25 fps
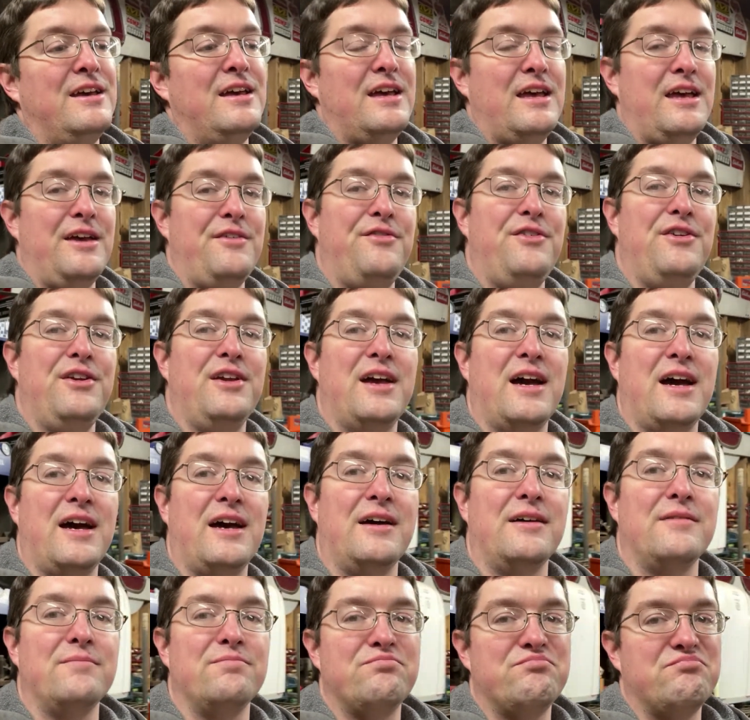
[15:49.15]
If you
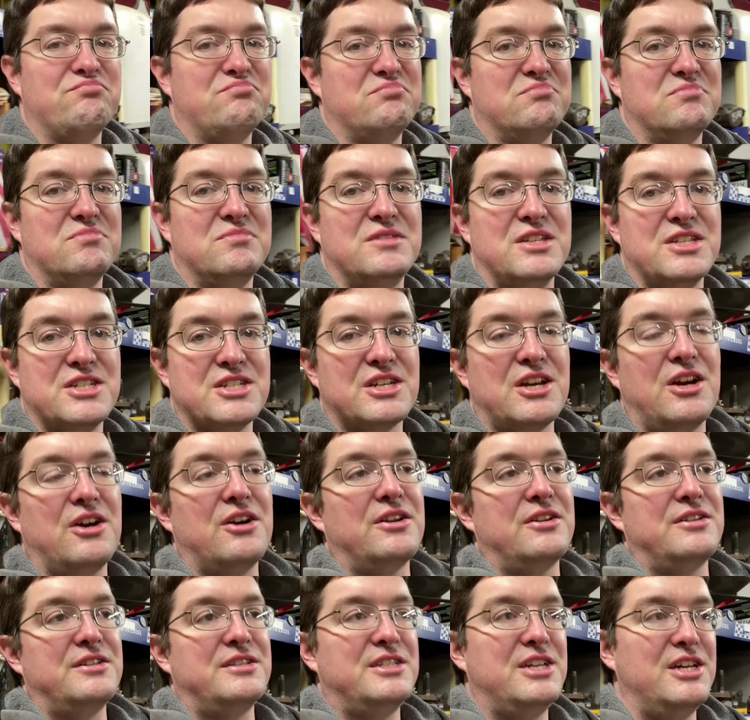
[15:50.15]
got
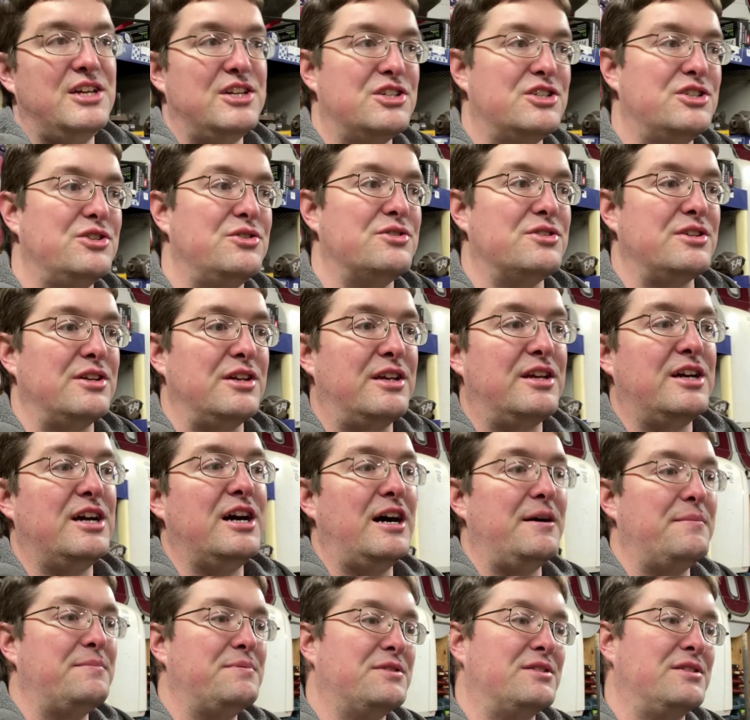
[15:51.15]
discarded tissues and
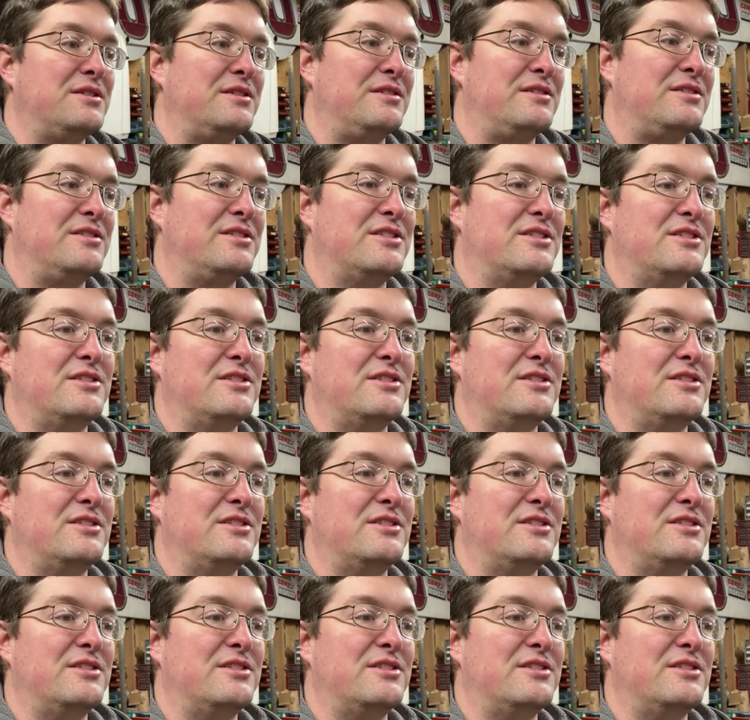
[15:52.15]
cups and